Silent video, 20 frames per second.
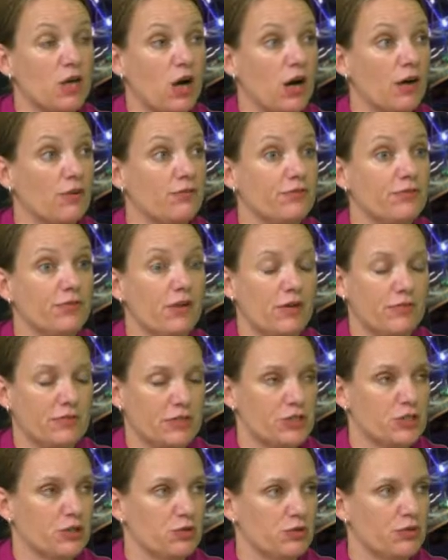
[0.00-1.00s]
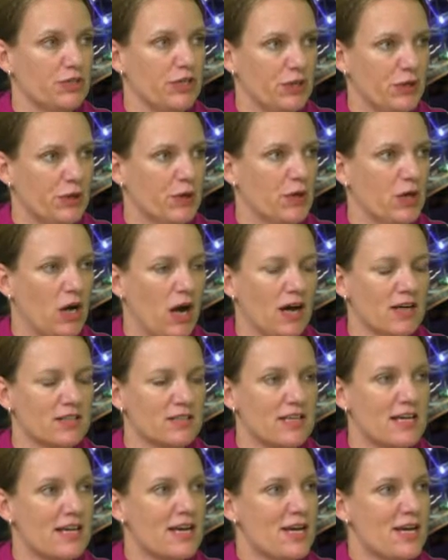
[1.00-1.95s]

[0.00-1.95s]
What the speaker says: of the children in her class.